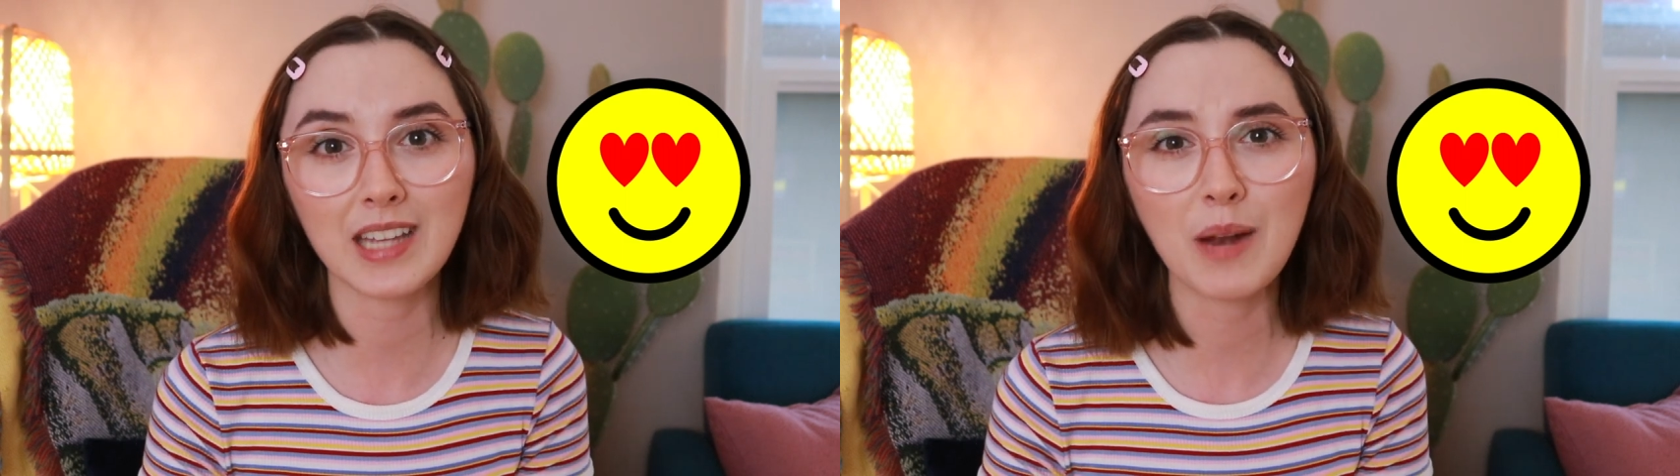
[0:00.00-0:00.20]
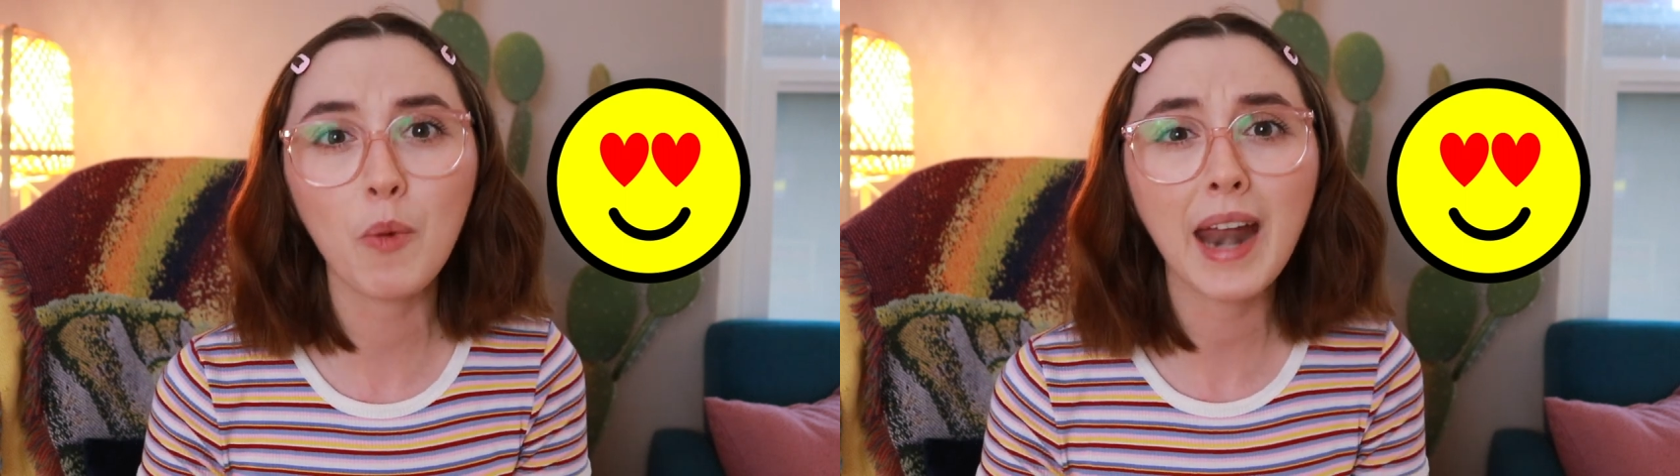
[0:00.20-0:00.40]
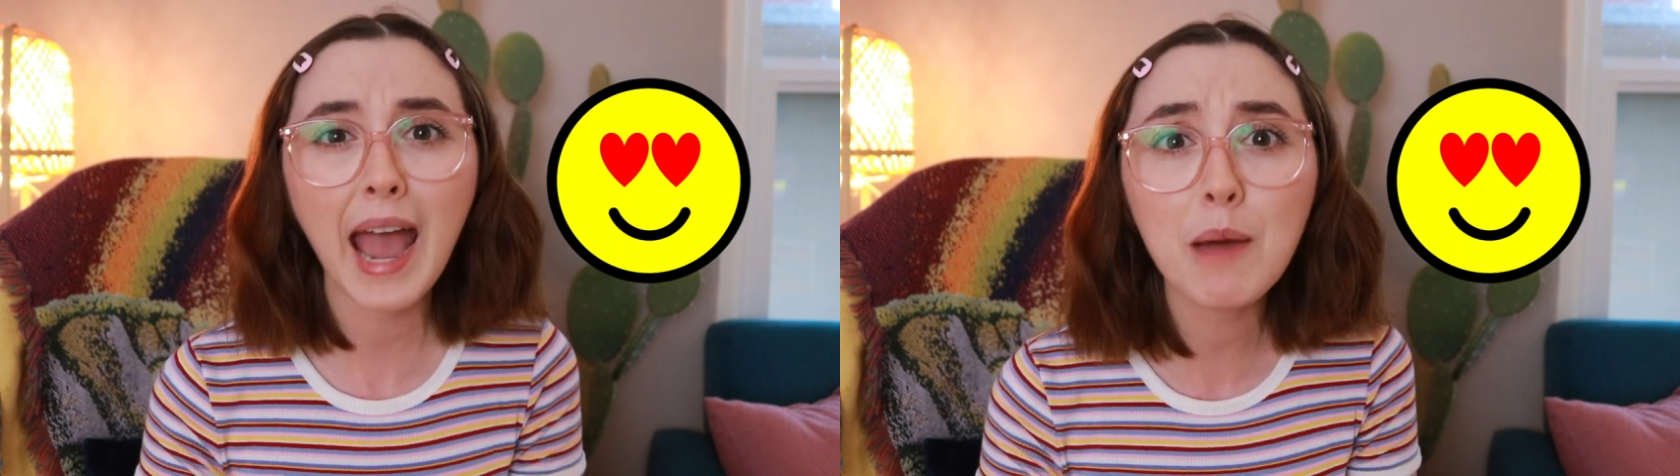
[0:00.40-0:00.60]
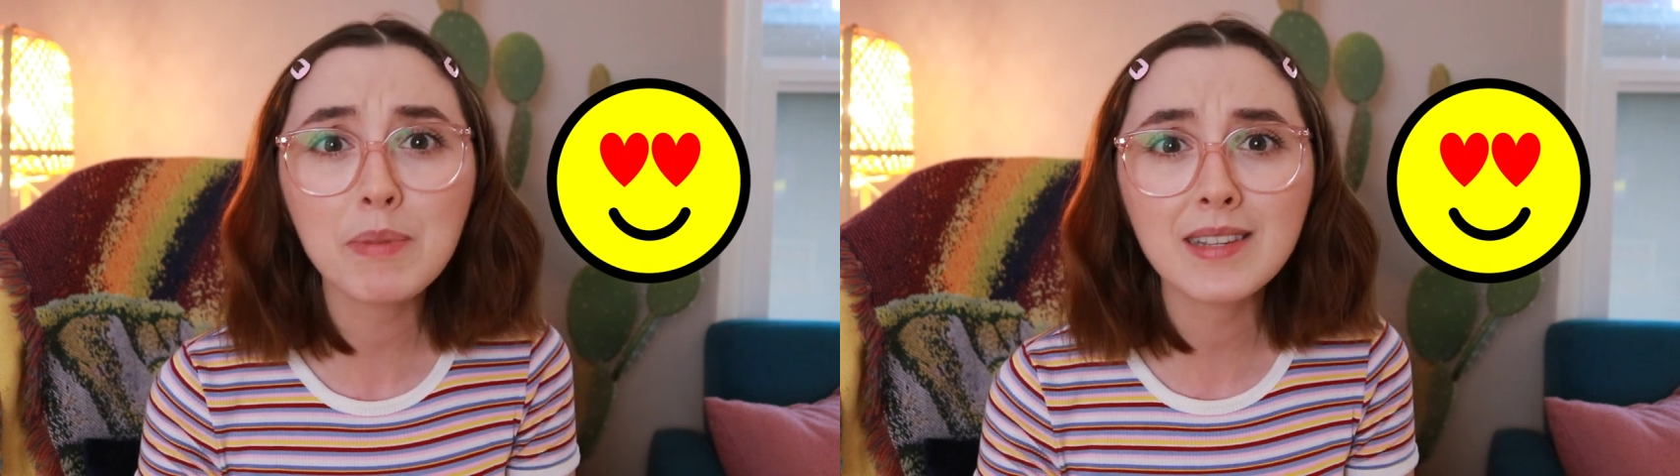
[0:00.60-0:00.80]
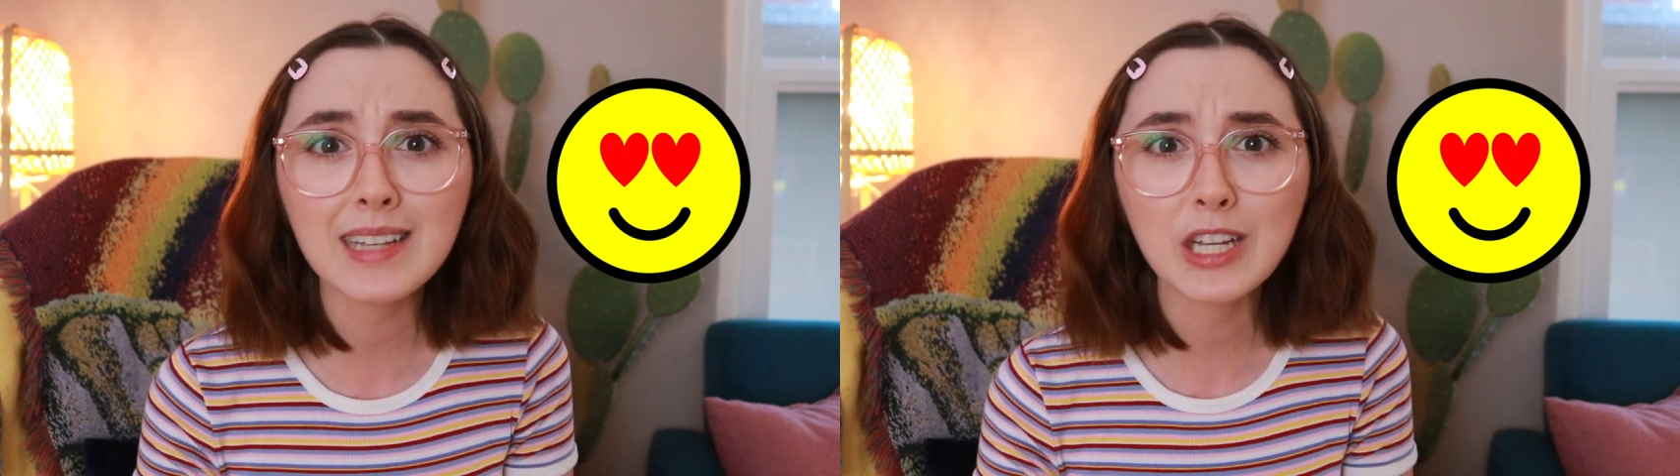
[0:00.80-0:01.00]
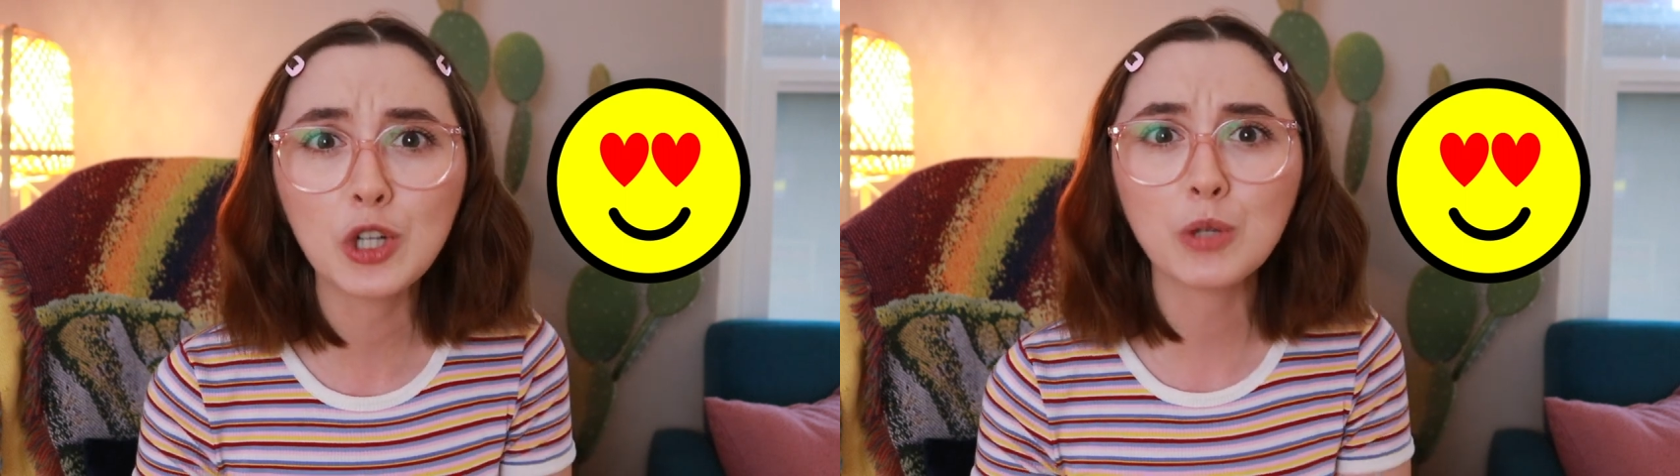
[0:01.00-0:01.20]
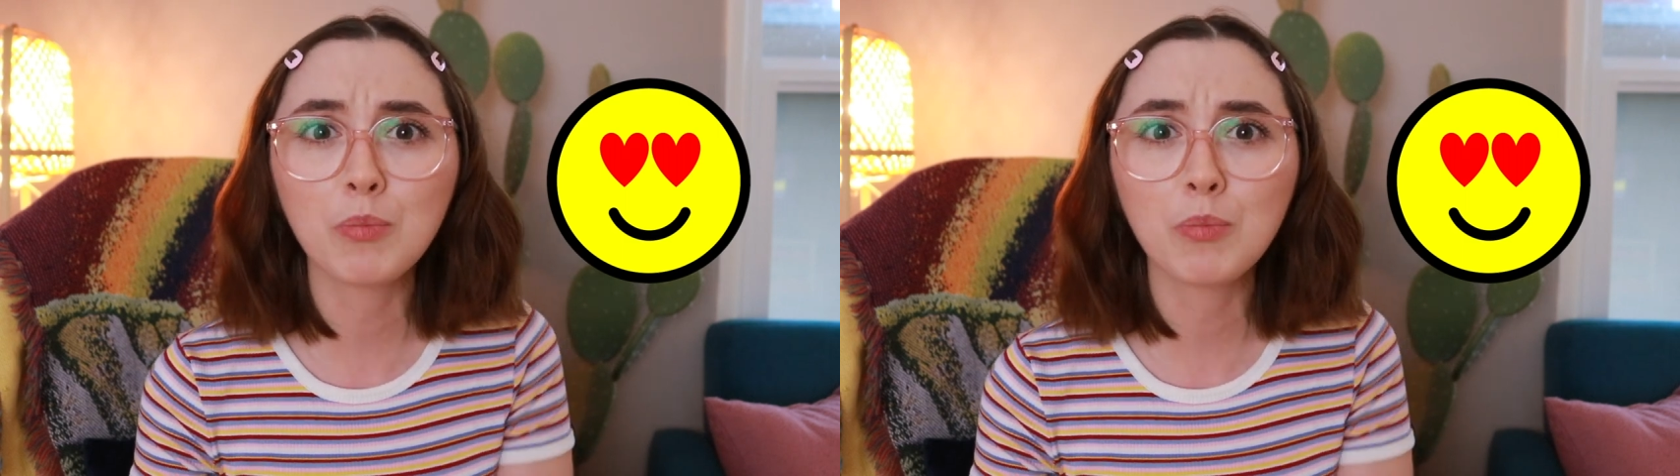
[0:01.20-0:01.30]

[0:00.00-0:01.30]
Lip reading: and what happens in your